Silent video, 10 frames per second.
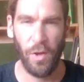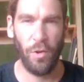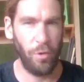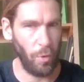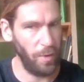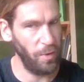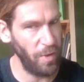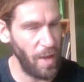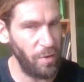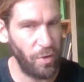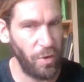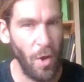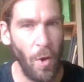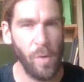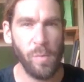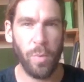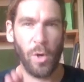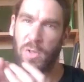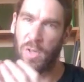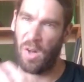So assess
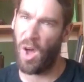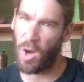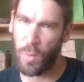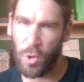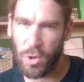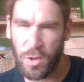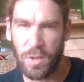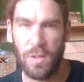both logwood